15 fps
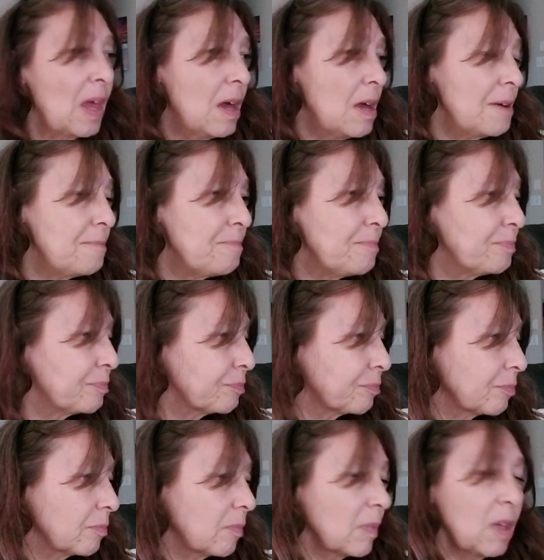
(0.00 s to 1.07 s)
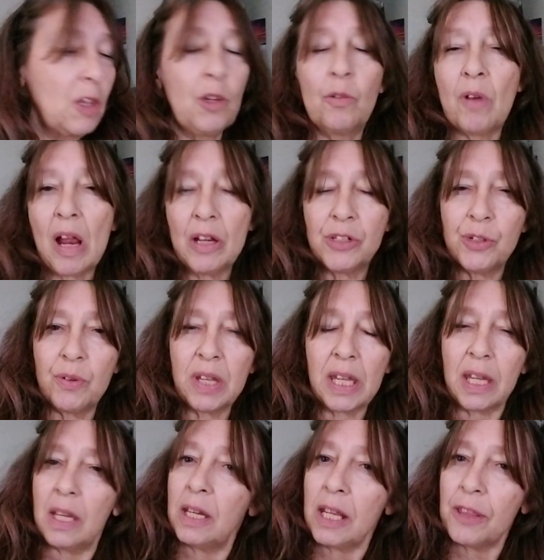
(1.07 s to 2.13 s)
Um, you know, not doing
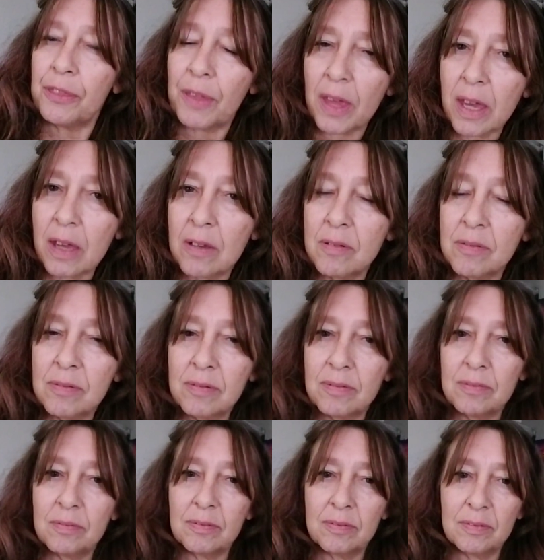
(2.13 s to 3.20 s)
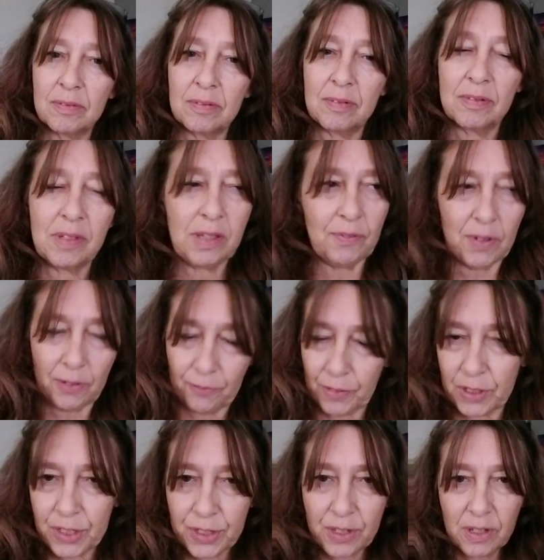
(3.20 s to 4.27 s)
anything, even if
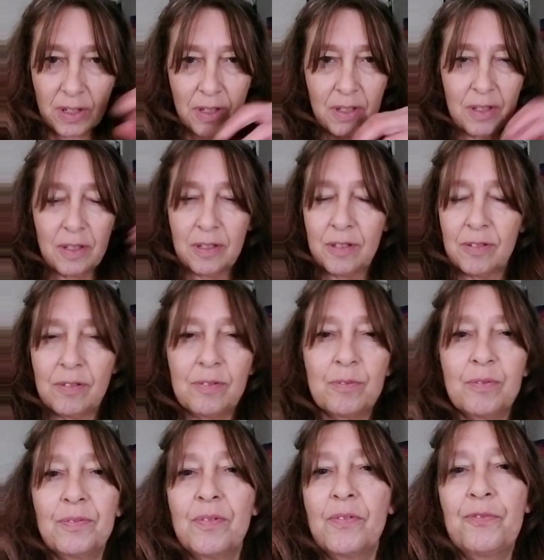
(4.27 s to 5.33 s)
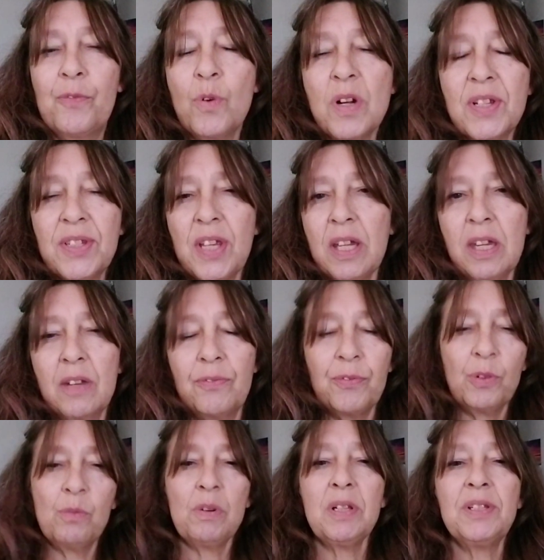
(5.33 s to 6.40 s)
it's for a second,
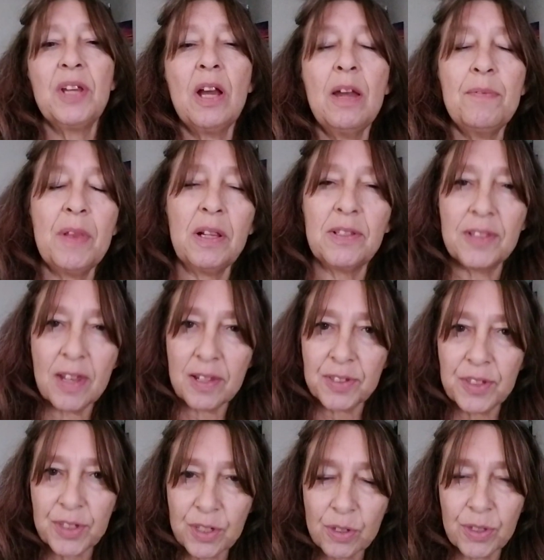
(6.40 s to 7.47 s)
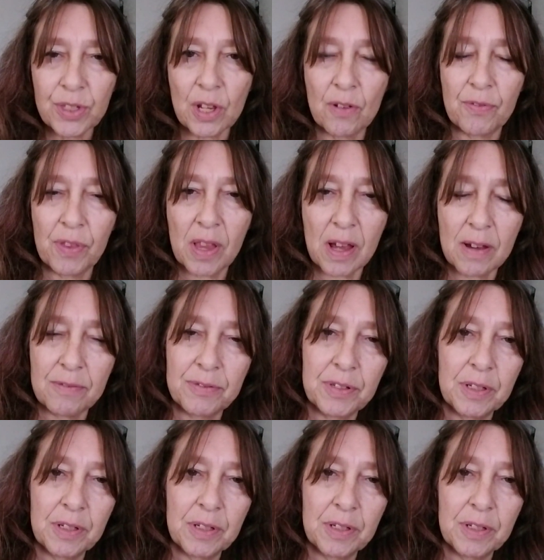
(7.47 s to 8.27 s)
for one time, that, that's still self love.